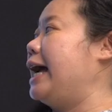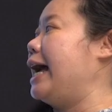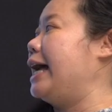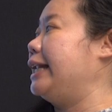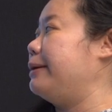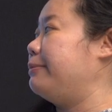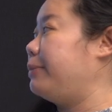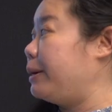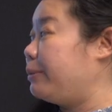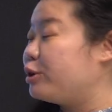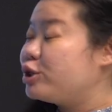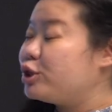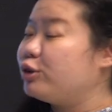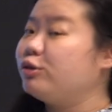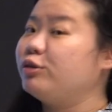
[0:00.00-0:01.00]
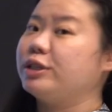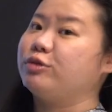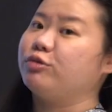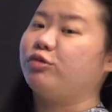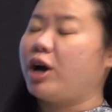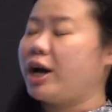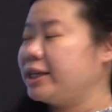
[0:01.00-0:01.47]
and then paper 2
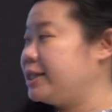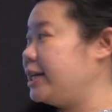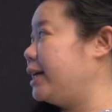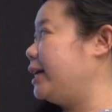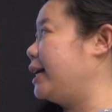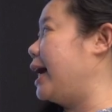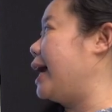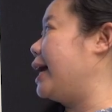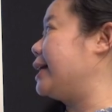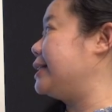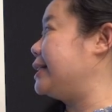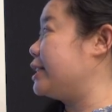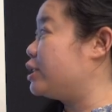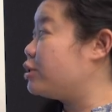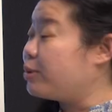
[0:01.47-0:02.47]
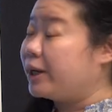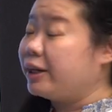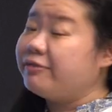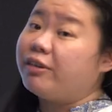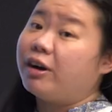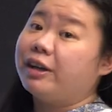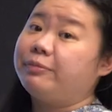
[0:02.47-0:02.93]
is writing, and it's
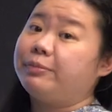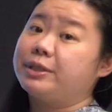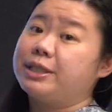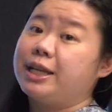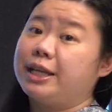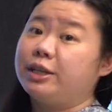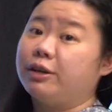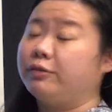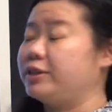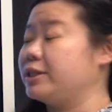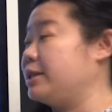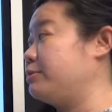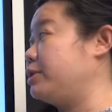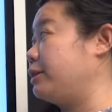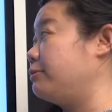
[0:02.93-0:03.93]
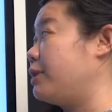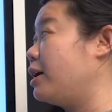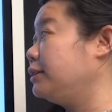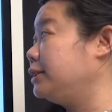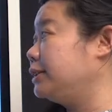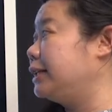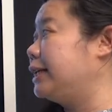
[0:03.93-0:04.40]
25% of the subject
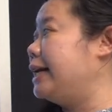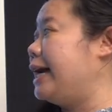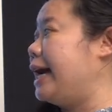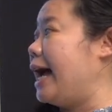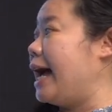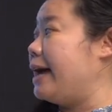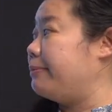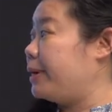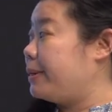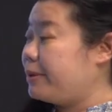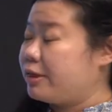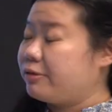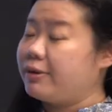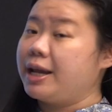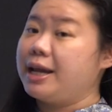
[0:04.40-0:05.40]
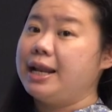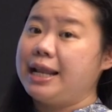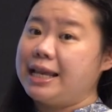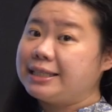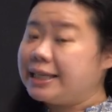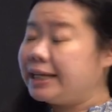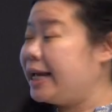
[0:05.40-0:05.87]
marked. And paper 3,
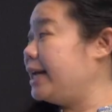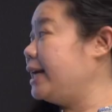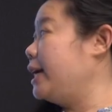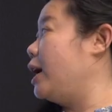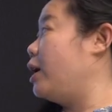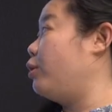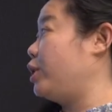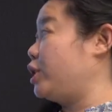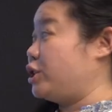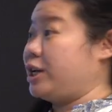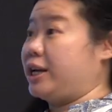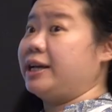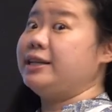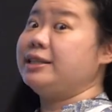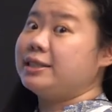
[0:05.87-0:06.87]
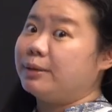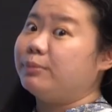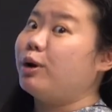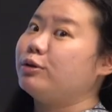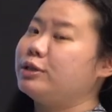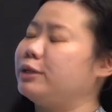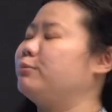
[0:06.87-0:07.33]
listening, which is the
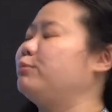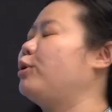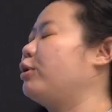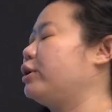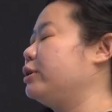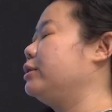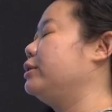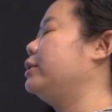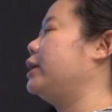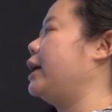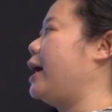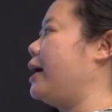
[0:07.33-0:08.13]
most important